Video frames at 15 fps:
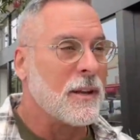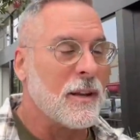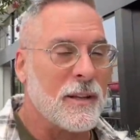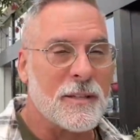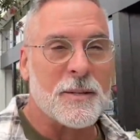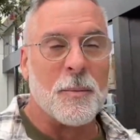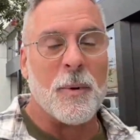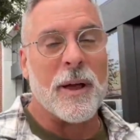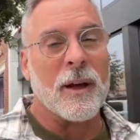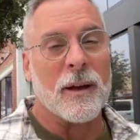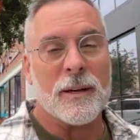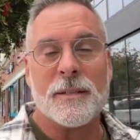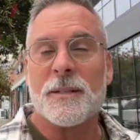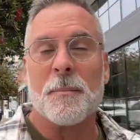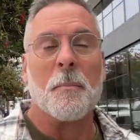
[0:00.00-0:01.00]
It's a
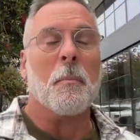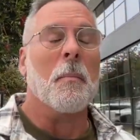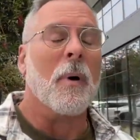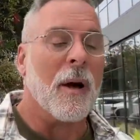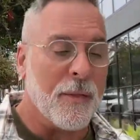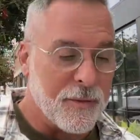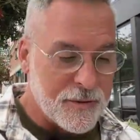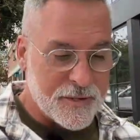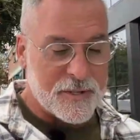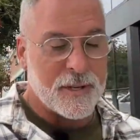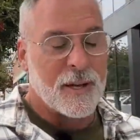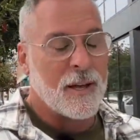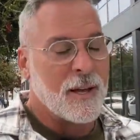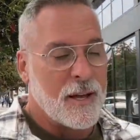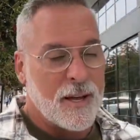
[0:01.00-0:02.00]
wait list,
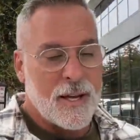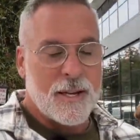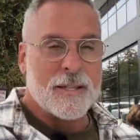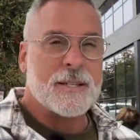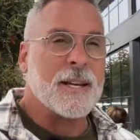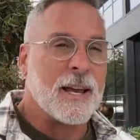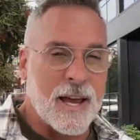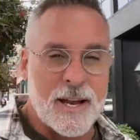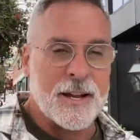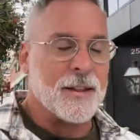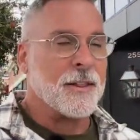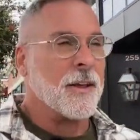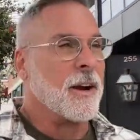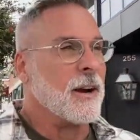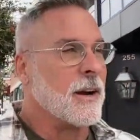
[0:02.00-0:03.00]
months to get
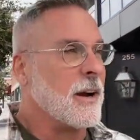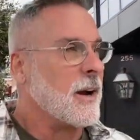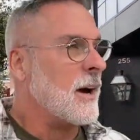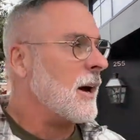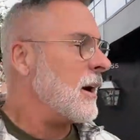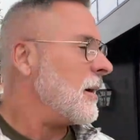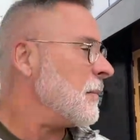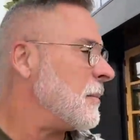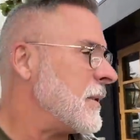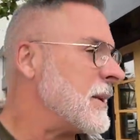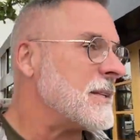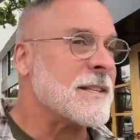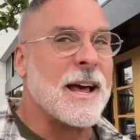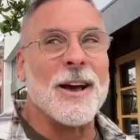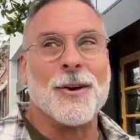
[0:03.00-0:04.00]
in there.
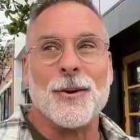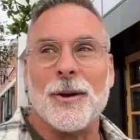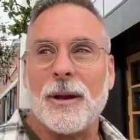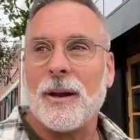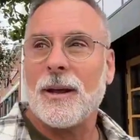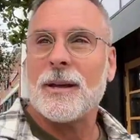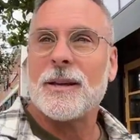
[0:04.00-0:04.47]
It's that good.